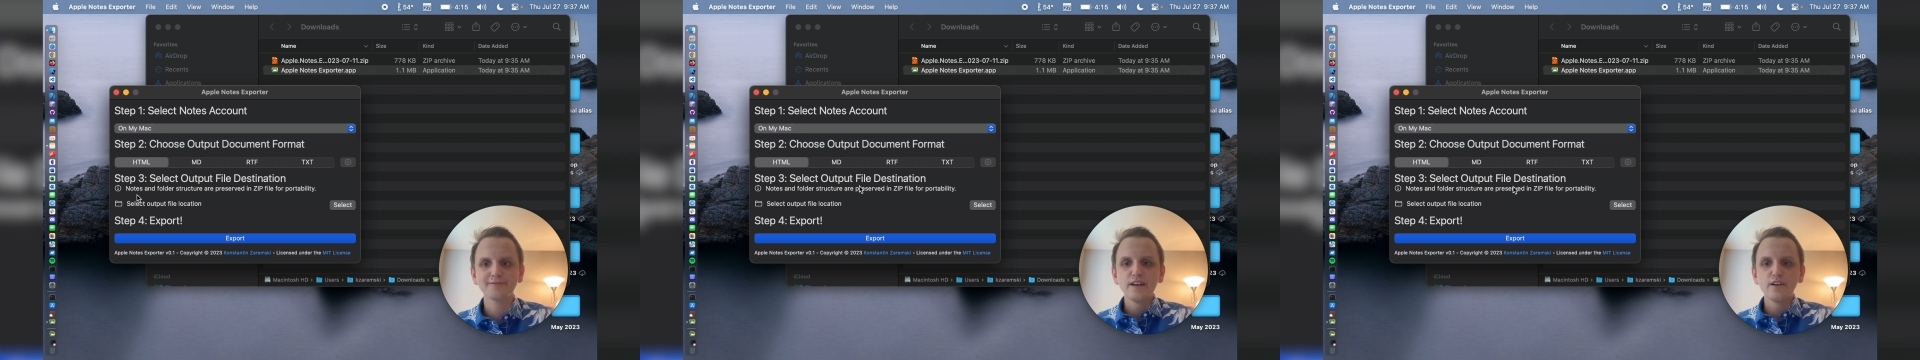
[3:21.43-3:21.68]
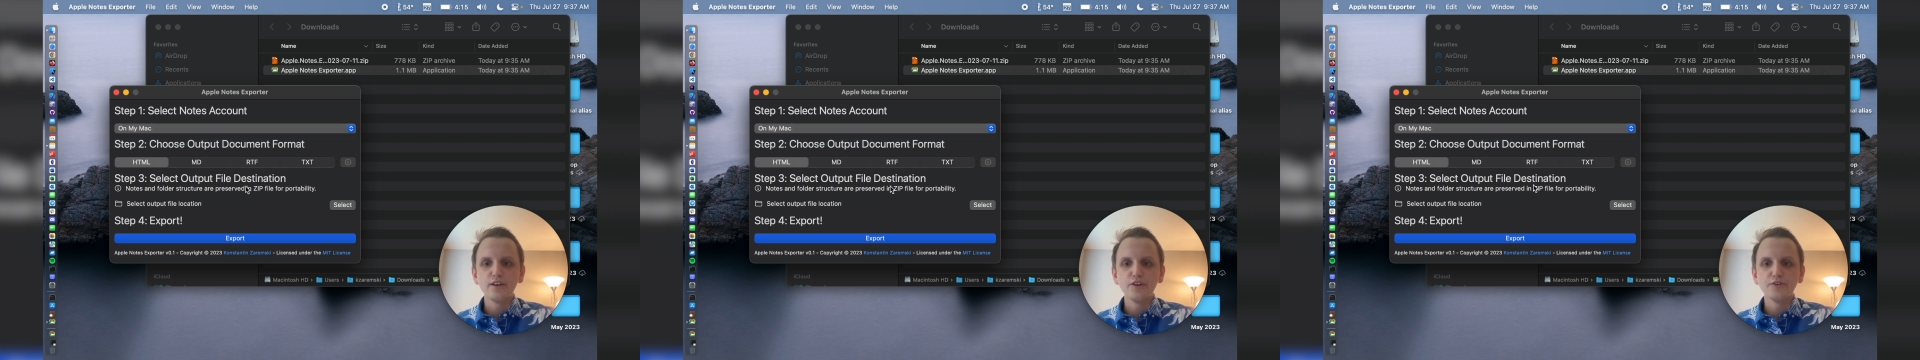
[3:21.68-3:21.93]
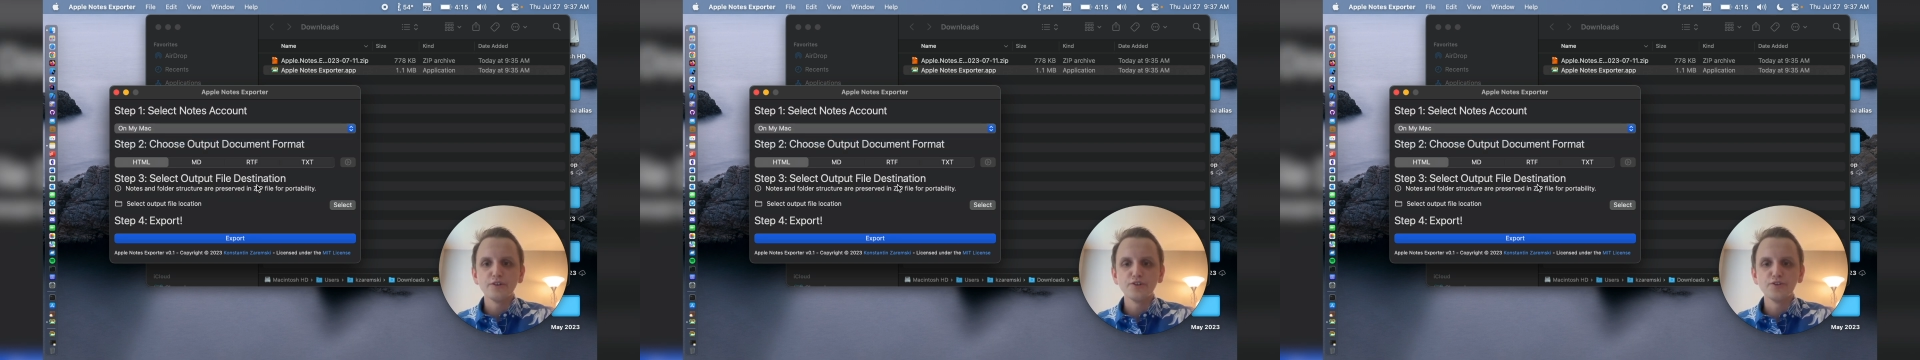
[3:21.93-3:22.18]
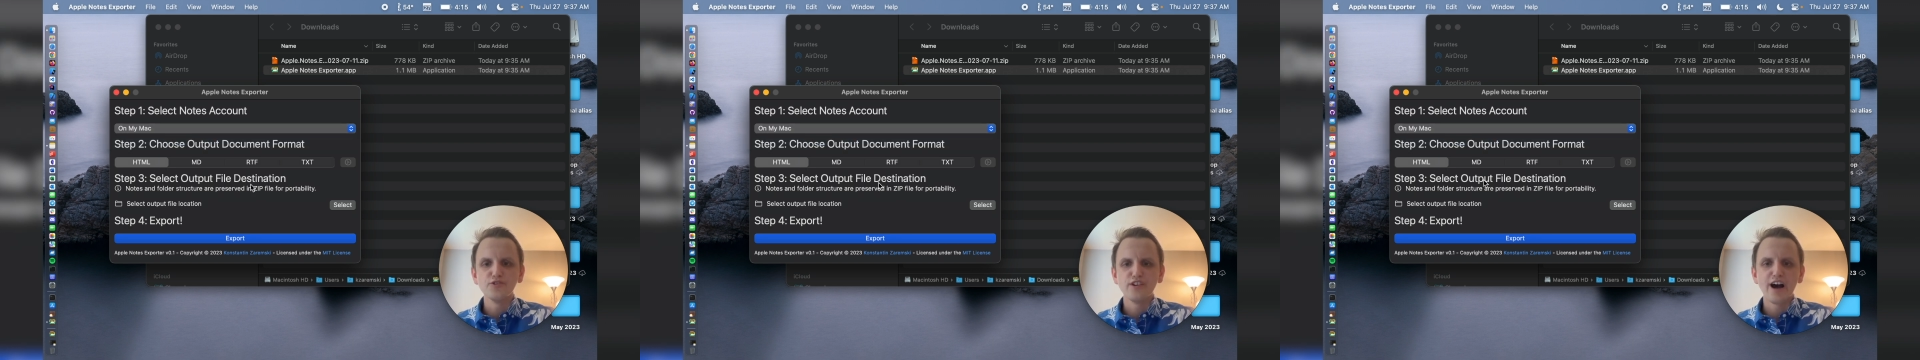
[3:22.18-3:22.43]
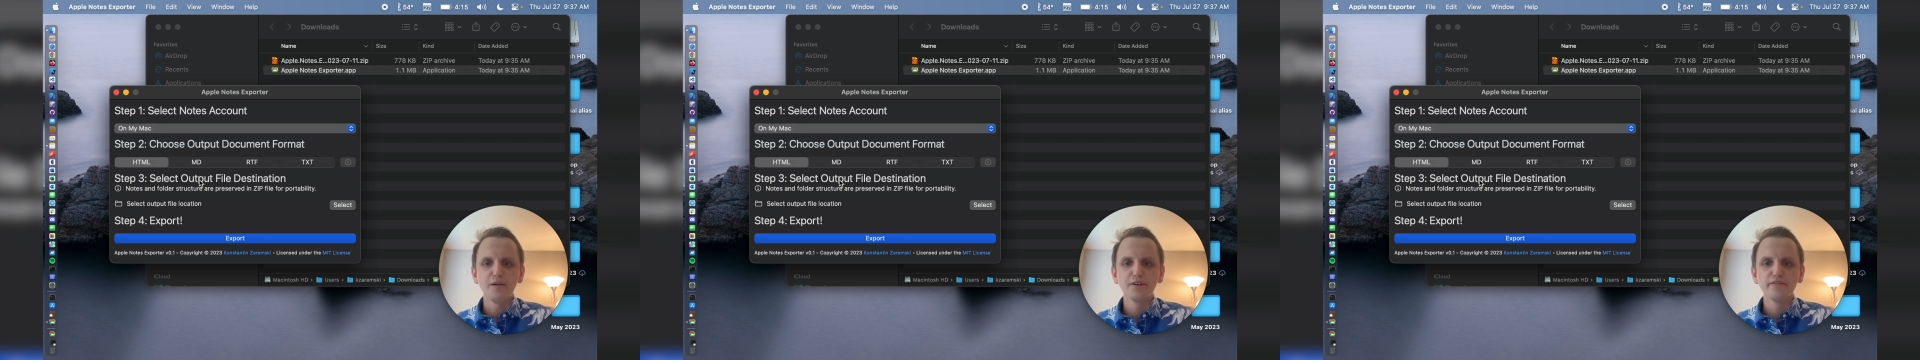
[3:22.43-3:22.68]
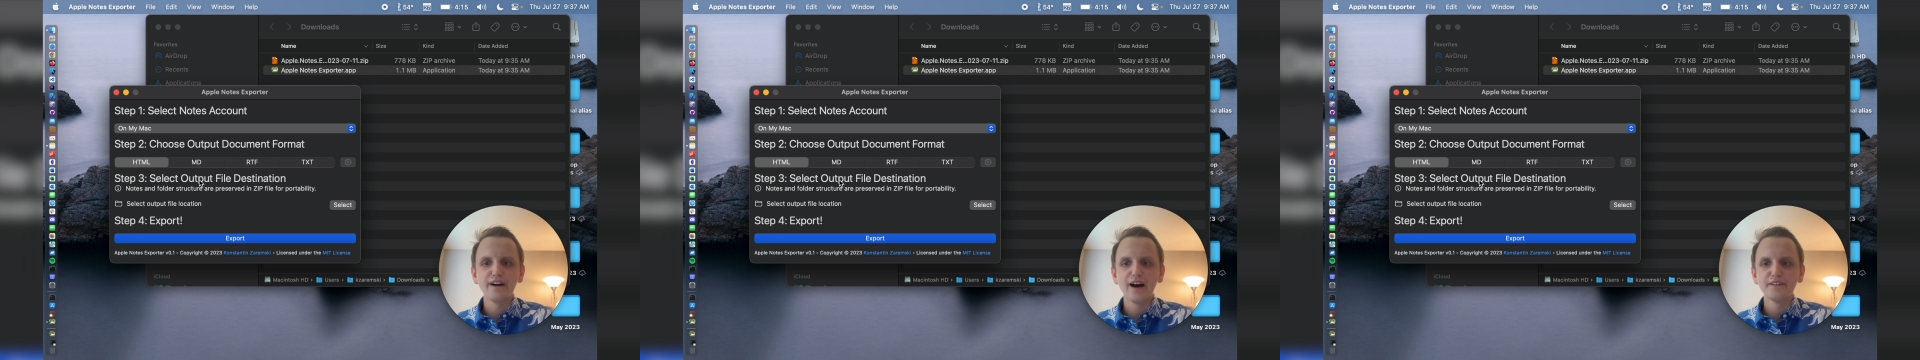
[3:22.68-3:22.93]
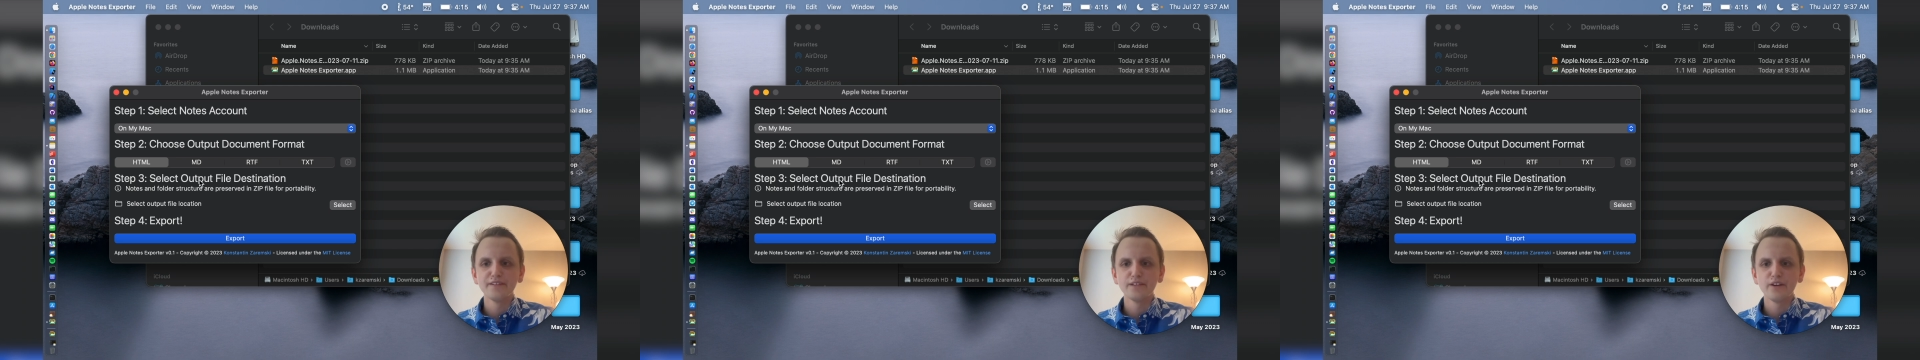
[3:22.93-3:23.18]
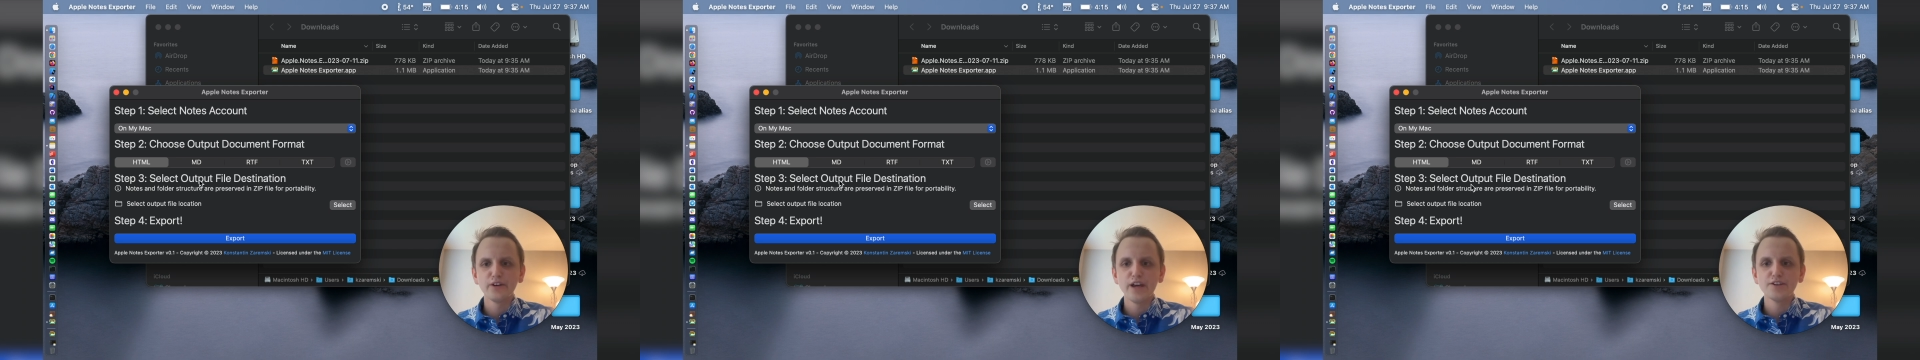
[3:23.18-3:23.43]
Here you can choose the output file
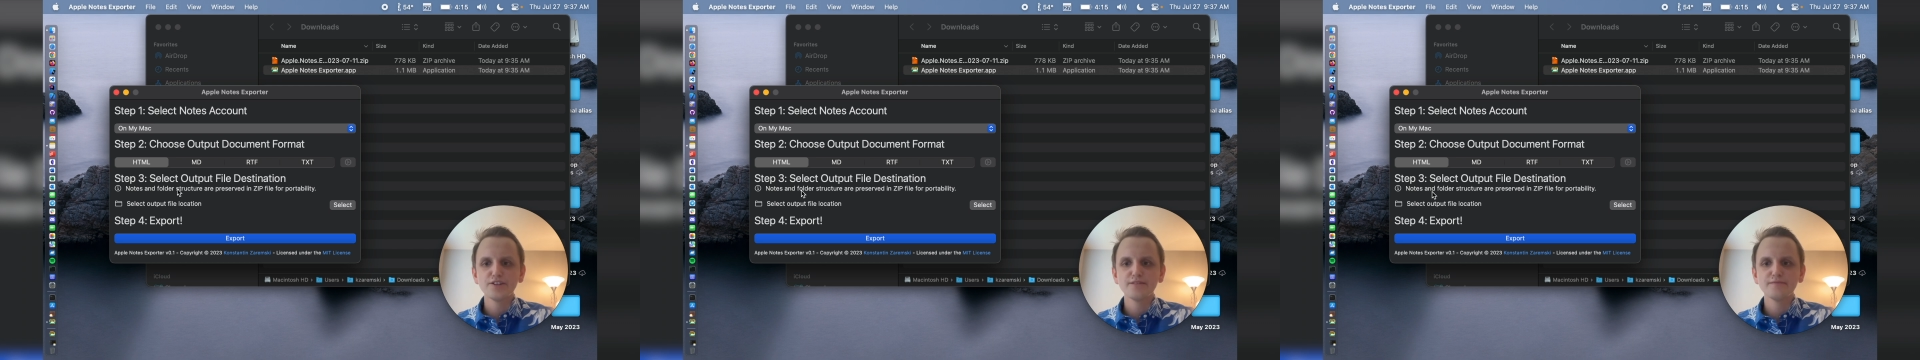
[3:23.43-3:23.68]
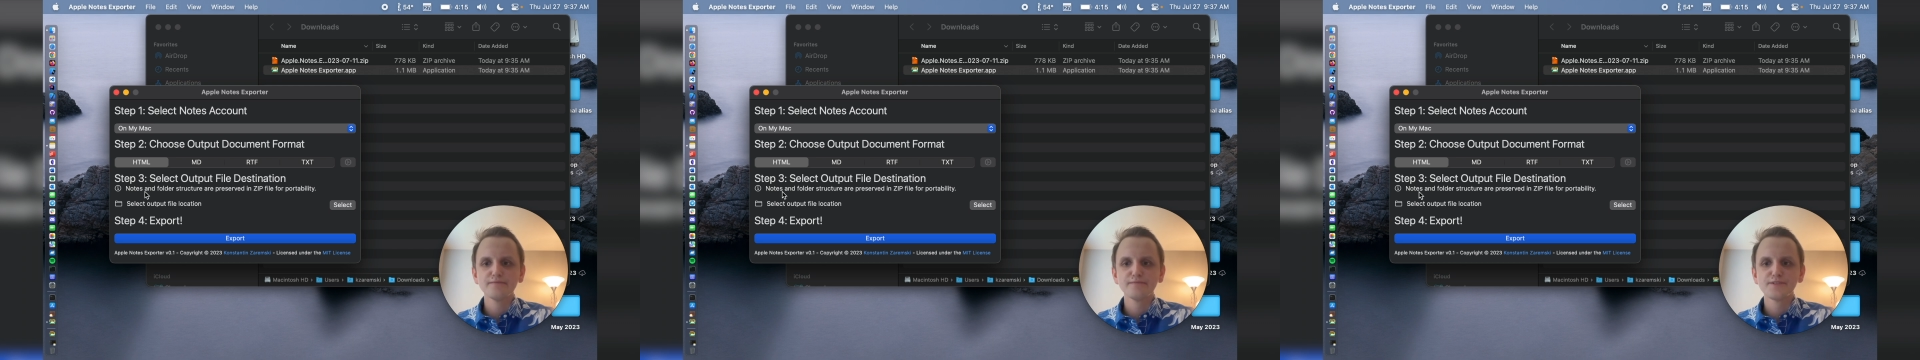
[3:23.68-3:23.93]
location.